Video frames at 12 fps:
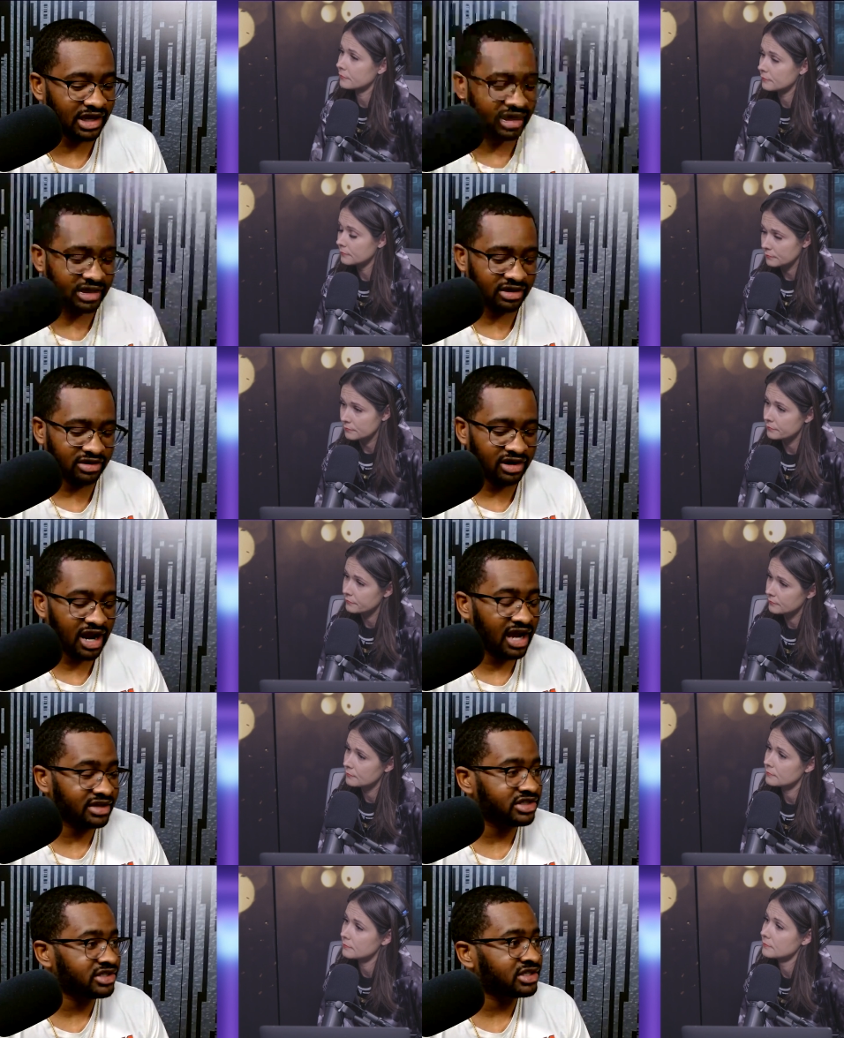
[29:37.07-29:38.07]
Speaker 1: Like you're
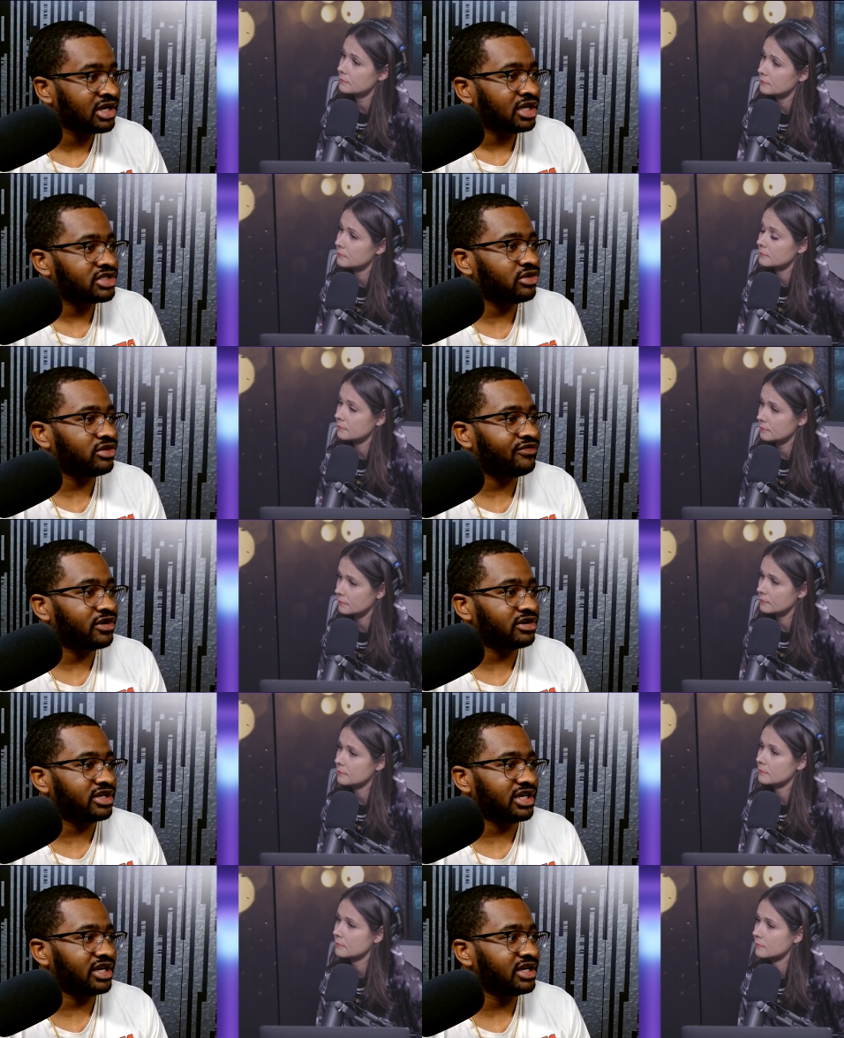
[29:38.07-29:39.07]
not just so if you're
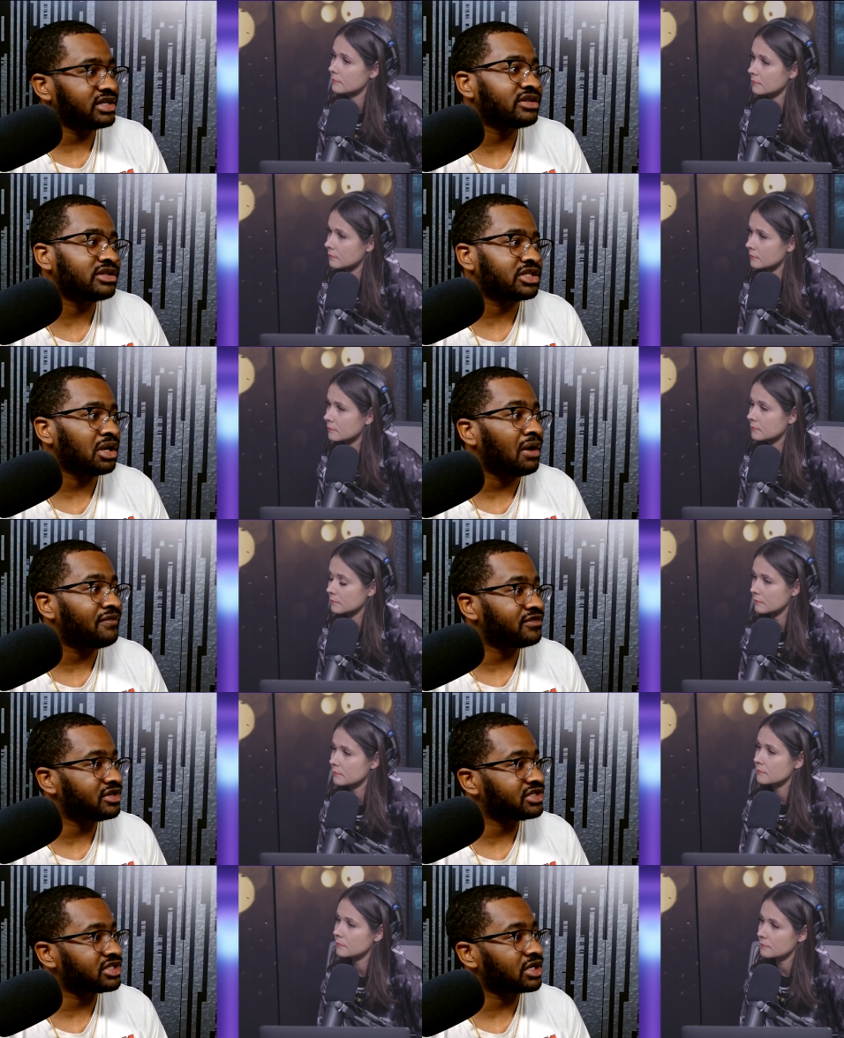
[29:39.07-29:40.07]
getting the
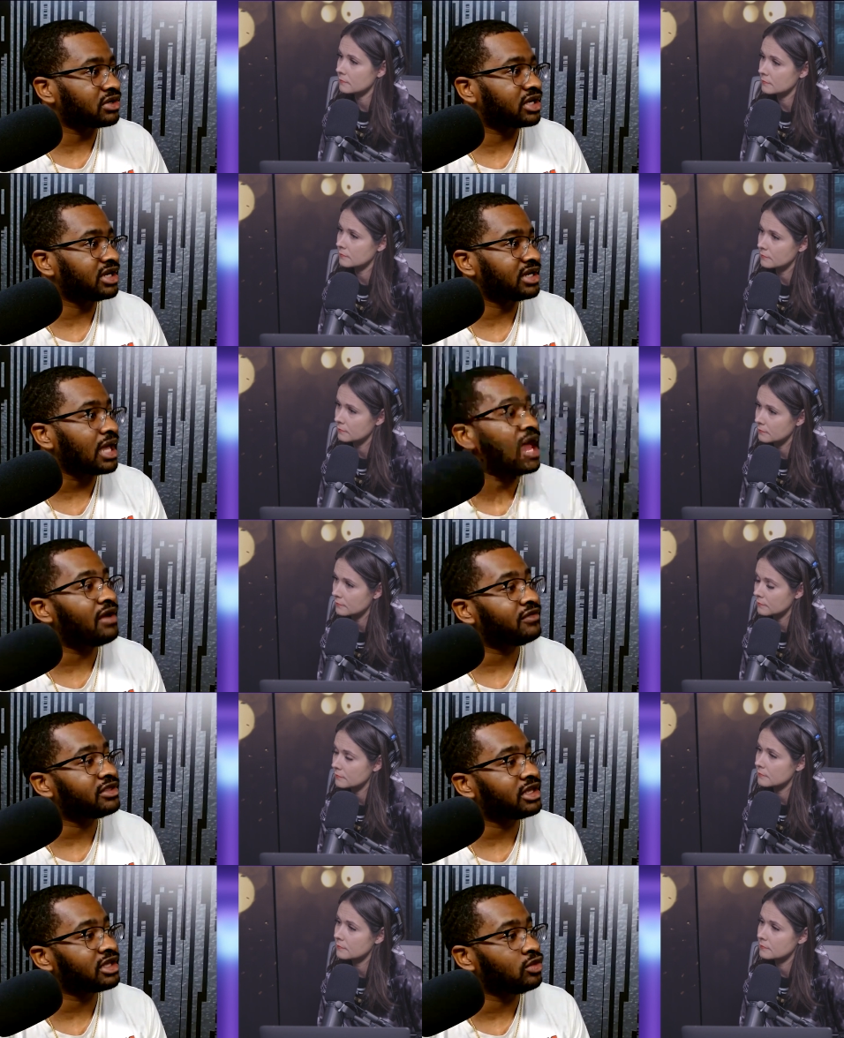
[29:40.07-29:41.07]
toughness and you're getting
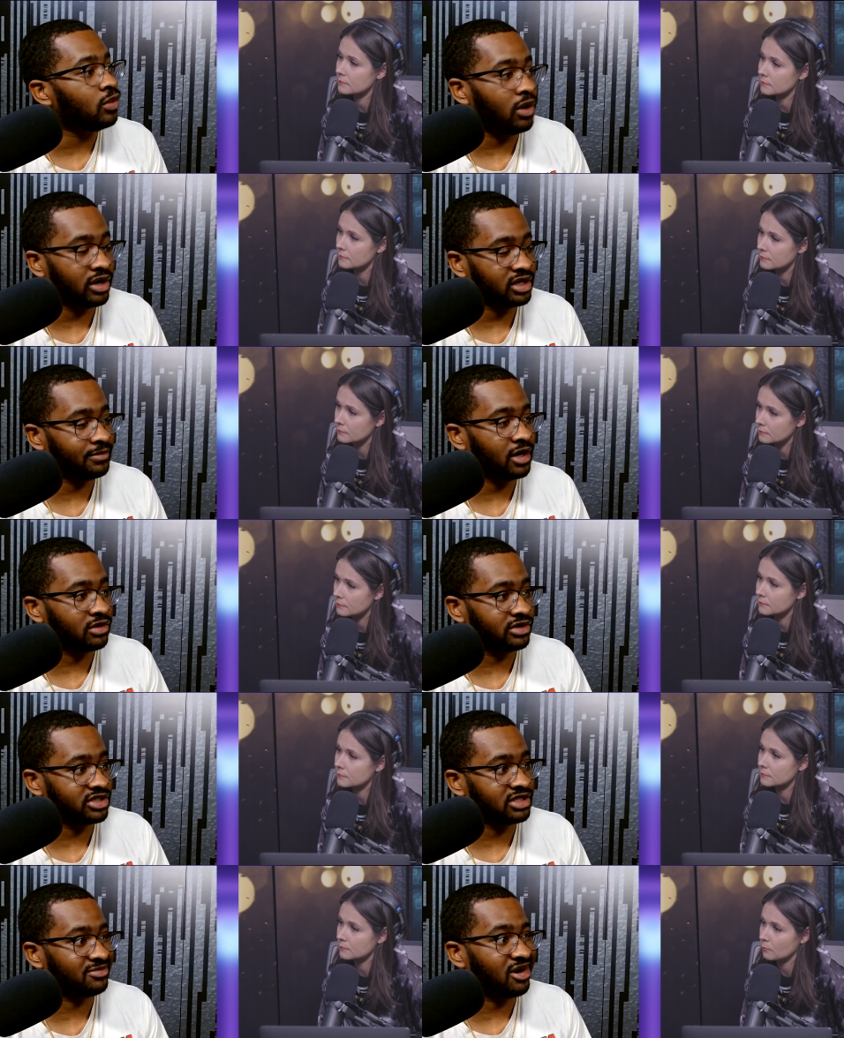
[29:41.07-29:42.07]
everything you wanted about
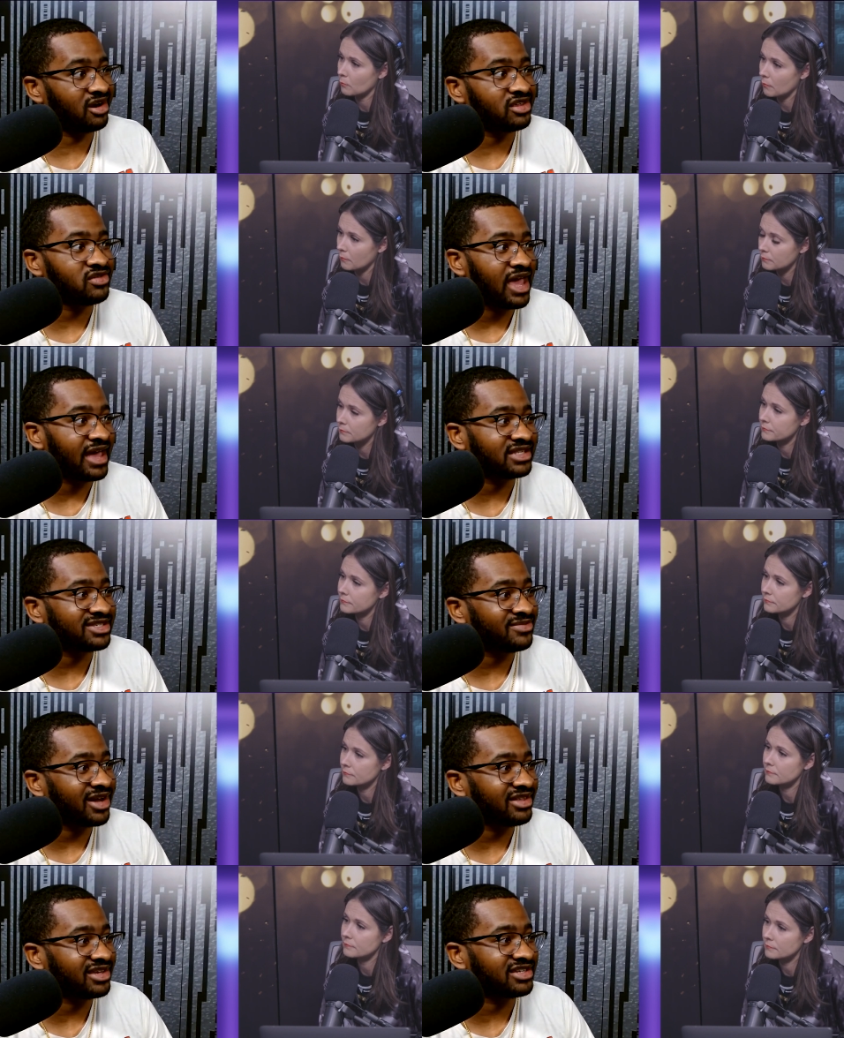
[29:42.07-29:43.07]
Christian Braun, you add
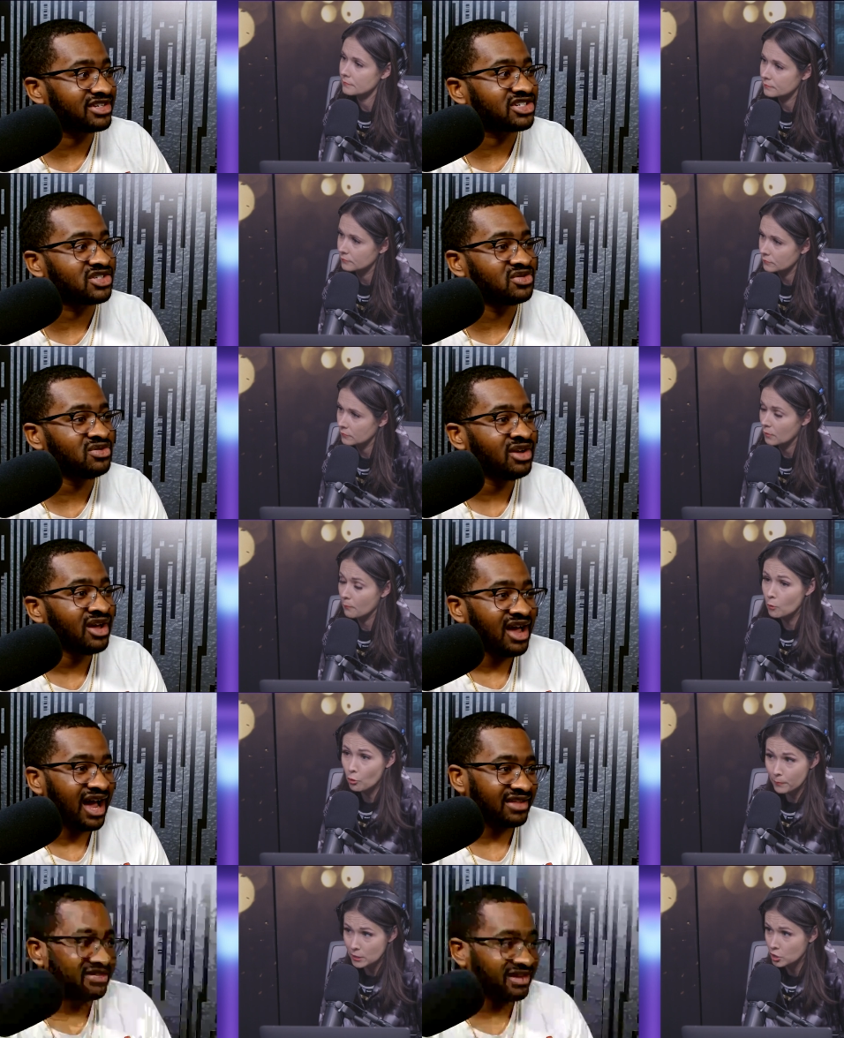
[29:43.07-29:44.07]
somebody that can shoot,
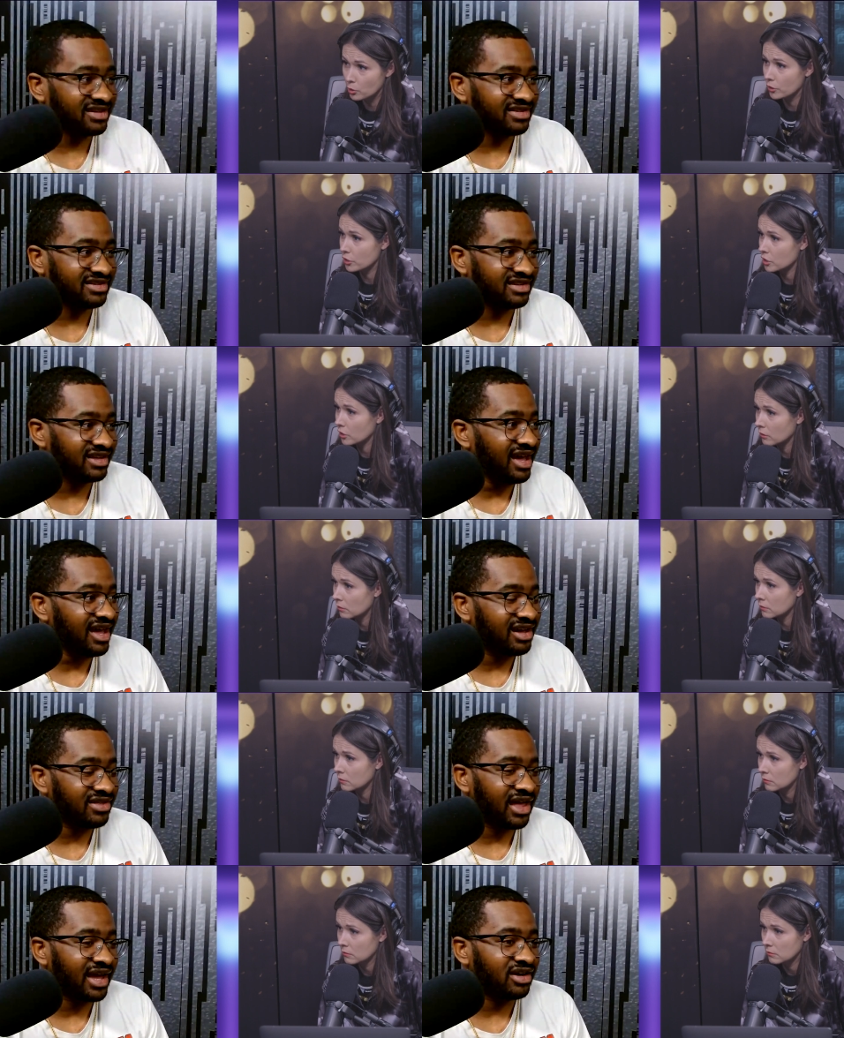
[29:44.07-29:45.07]
movement think, shooter too. Yeah,
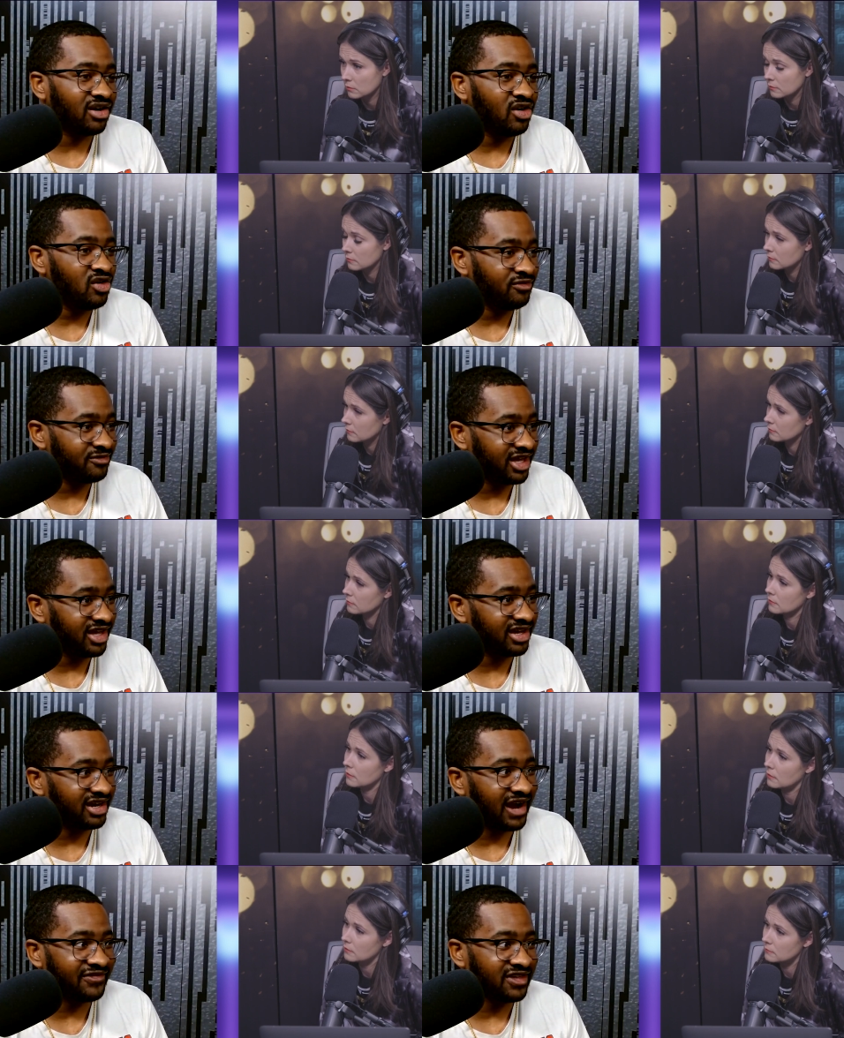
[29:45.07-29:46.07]
like oh
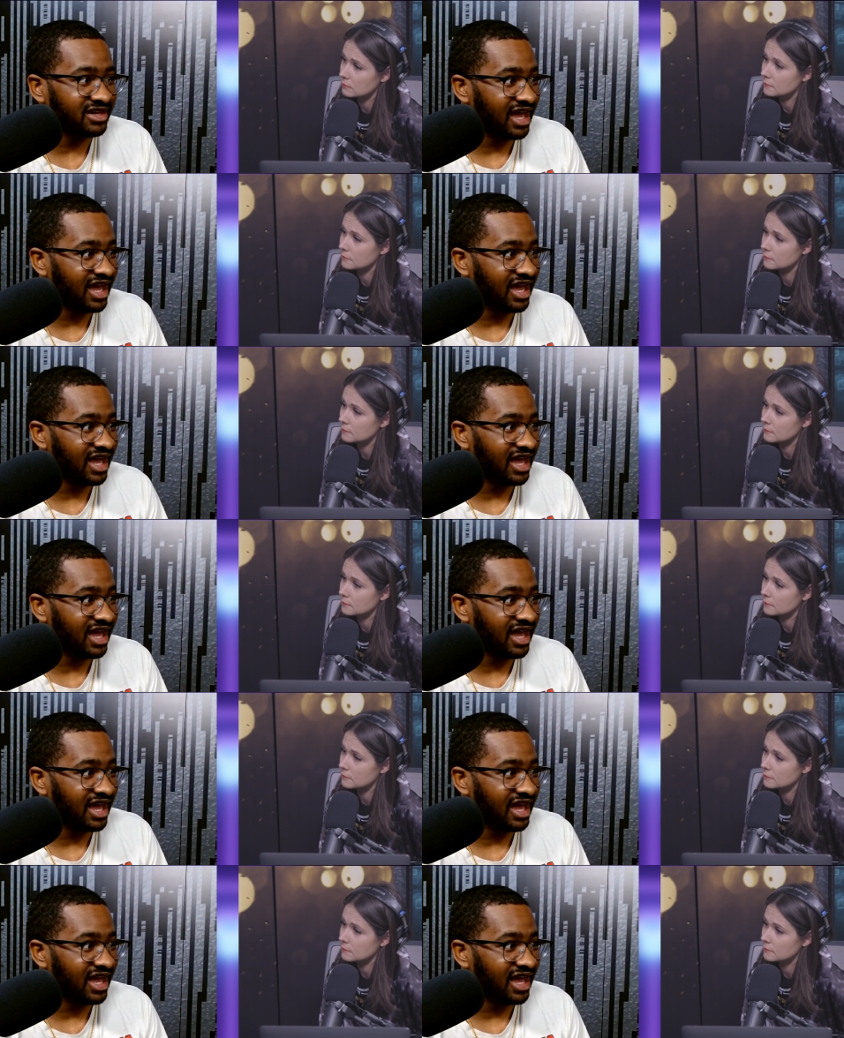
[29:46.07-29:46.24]
man, I think